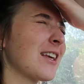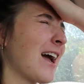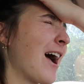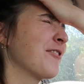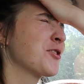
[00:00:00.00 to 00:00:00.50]
Like
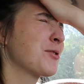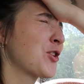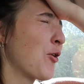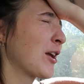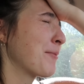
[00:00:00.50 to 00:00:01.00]
I have so
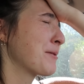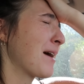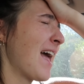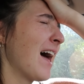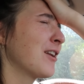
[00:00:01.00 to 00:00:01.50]
much going up in
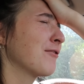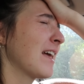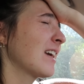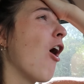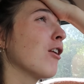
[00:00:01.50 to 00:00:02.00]
my head of
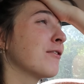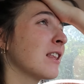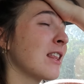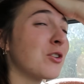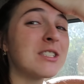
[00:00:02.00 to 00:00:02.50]
like all of
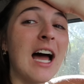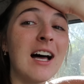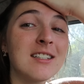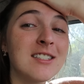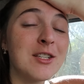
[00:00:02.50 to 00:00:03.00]
the little
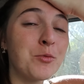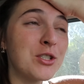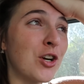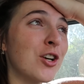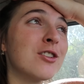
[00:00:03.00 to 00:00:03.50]
tasks and
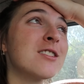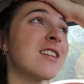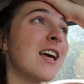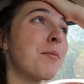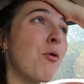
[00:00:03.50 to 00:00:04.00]

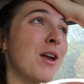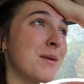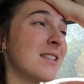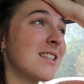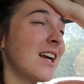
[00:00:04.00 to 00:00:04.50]
returns and
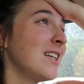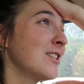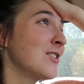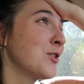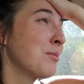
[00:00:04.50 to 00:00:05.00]
appointments I
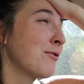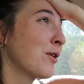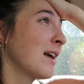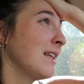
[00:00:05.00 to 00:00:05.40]
need to do before I